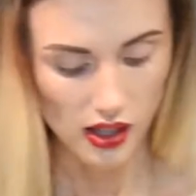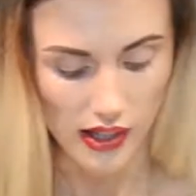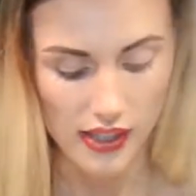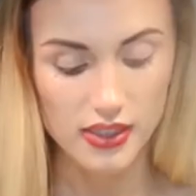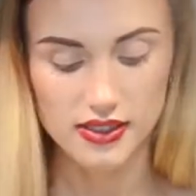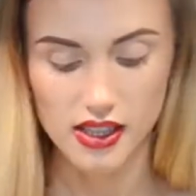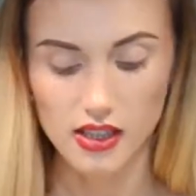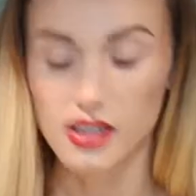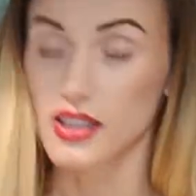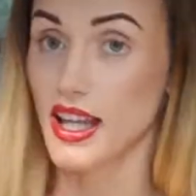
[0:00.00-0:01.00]
And
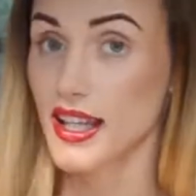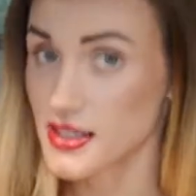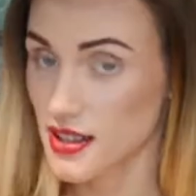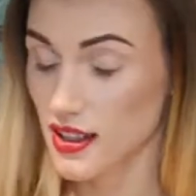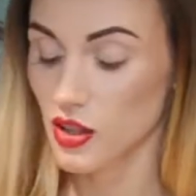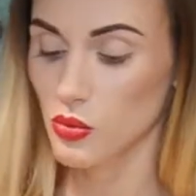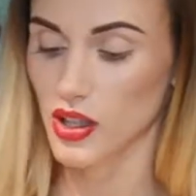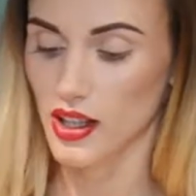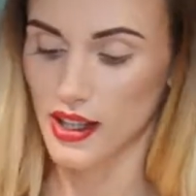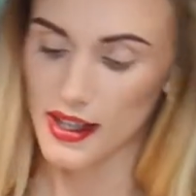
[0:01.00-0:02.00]
last thing
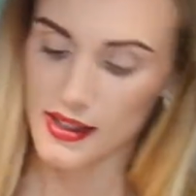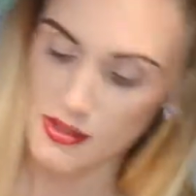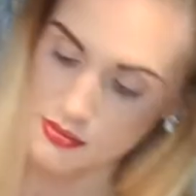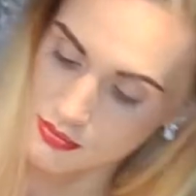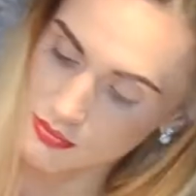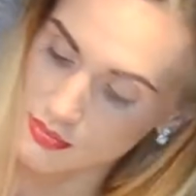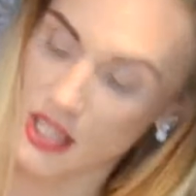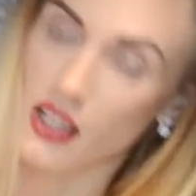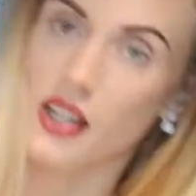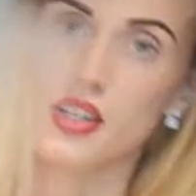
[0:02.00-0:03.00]
we add
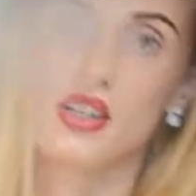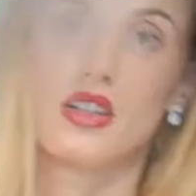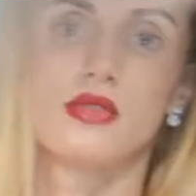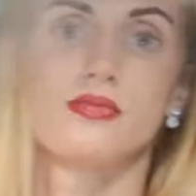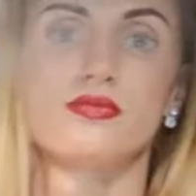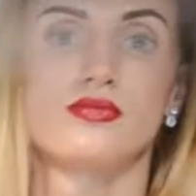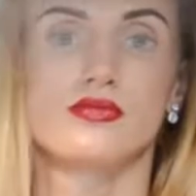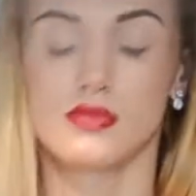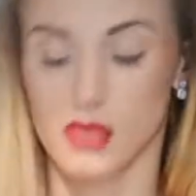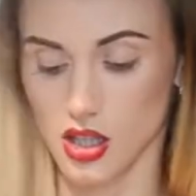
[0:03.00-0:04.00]
agar agar
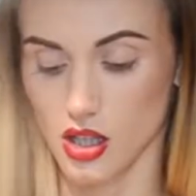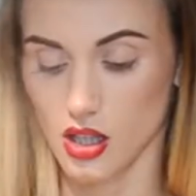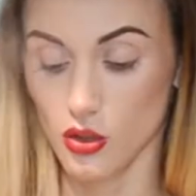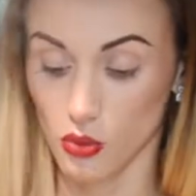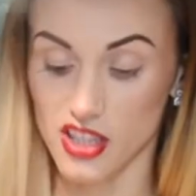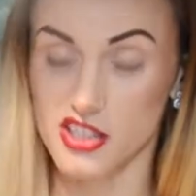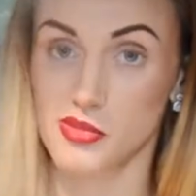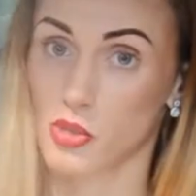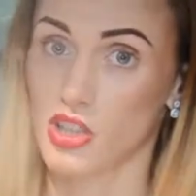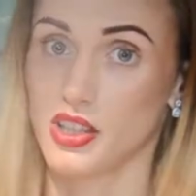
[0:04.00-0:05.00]
when it's
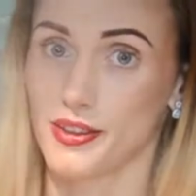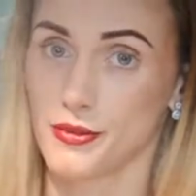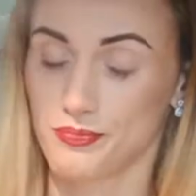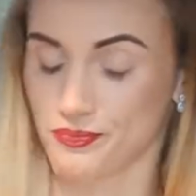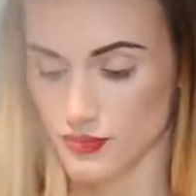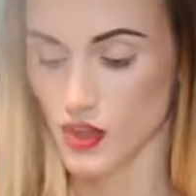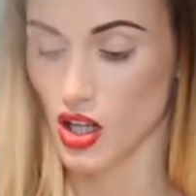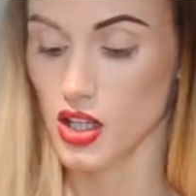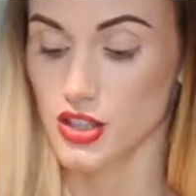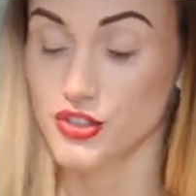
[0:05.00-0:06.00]
boiling.
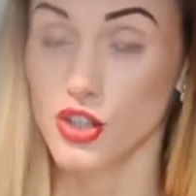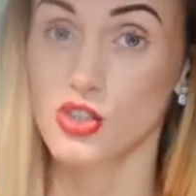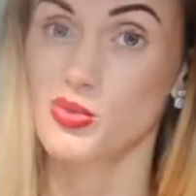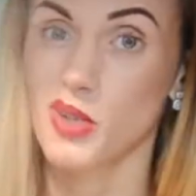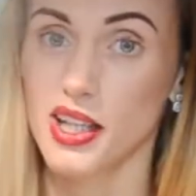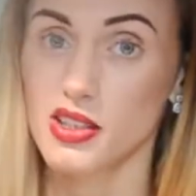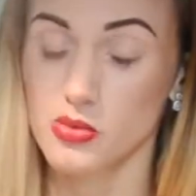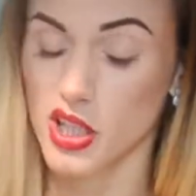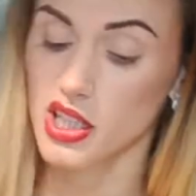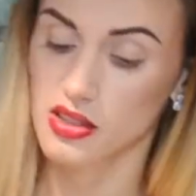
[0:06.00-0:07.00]
Don't wait
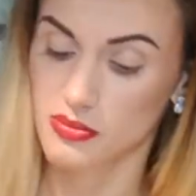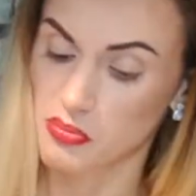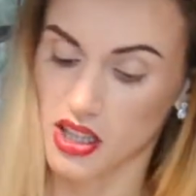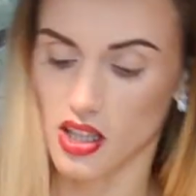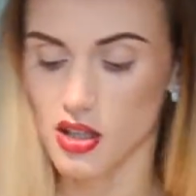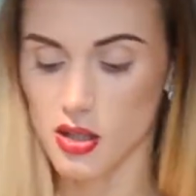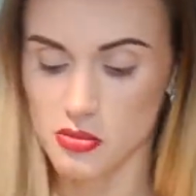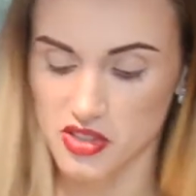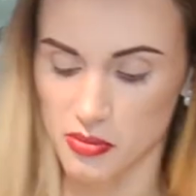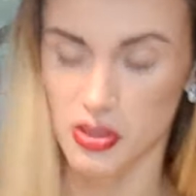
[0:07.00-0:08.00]
when it
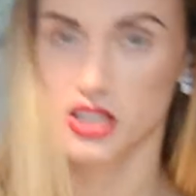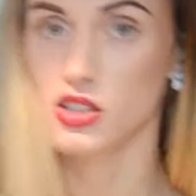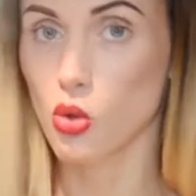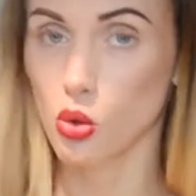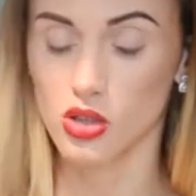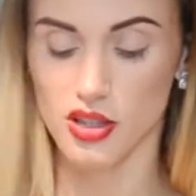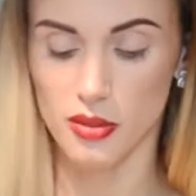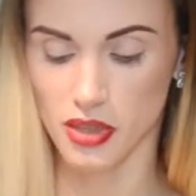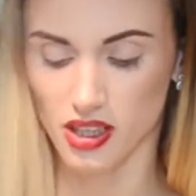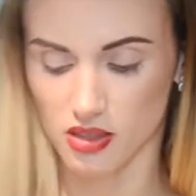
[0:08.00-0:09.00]
becomes a bit
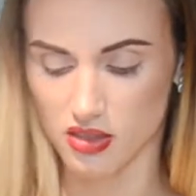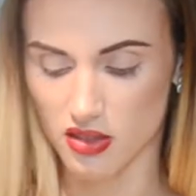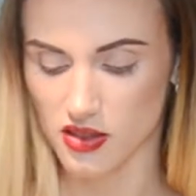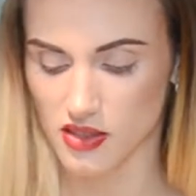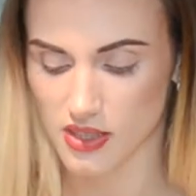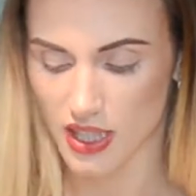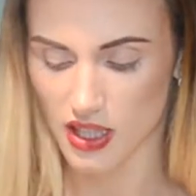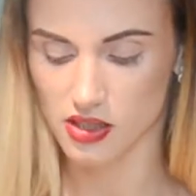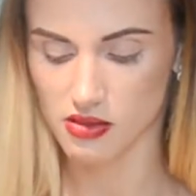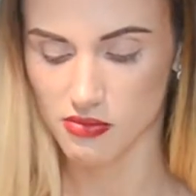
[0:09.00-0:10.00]
cooler because
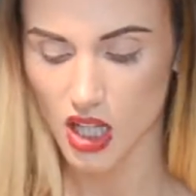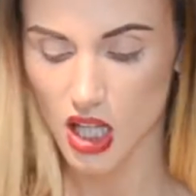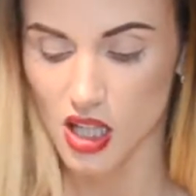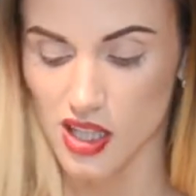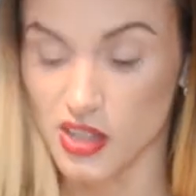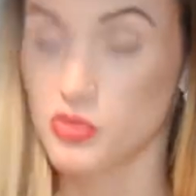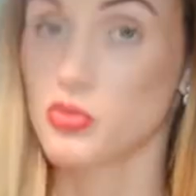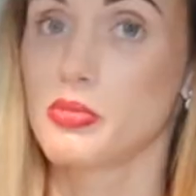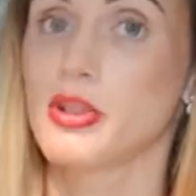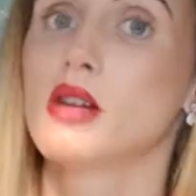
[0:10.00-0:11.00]
then it
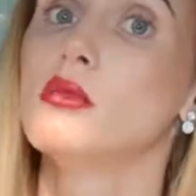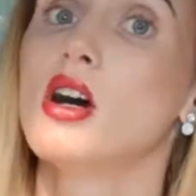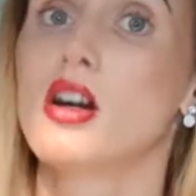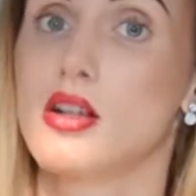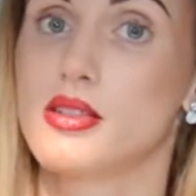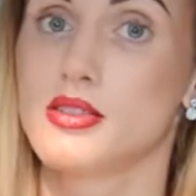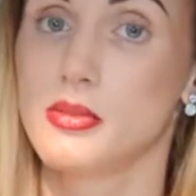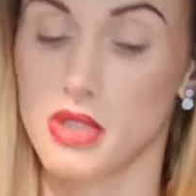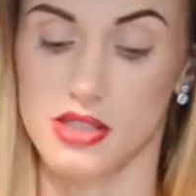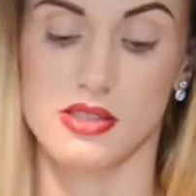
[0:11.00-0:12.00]
will become hard
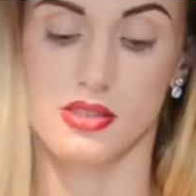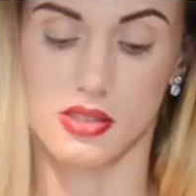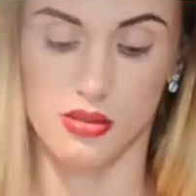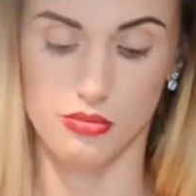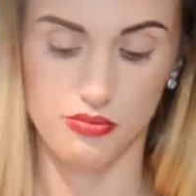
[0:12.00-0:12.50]
immediately.